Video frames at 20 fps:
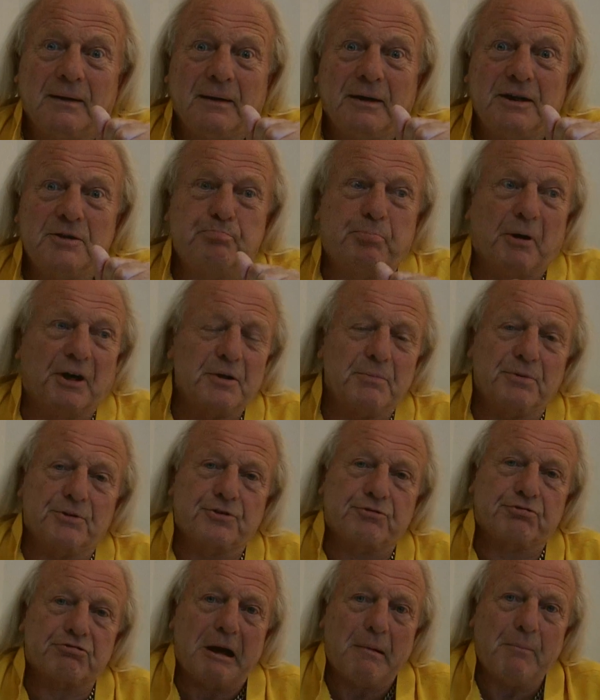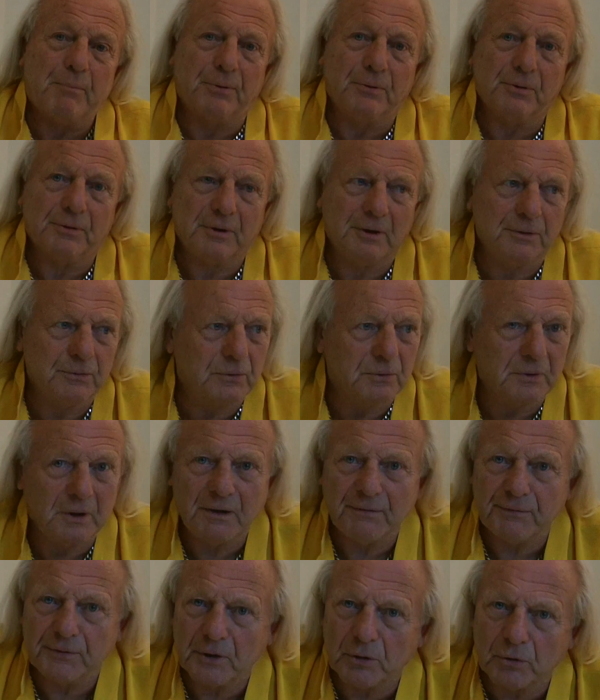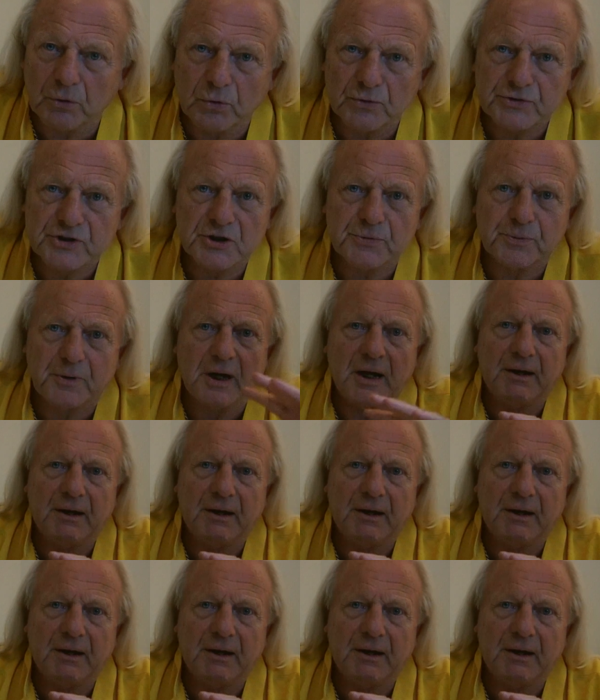His body was trampled on all over. The horses were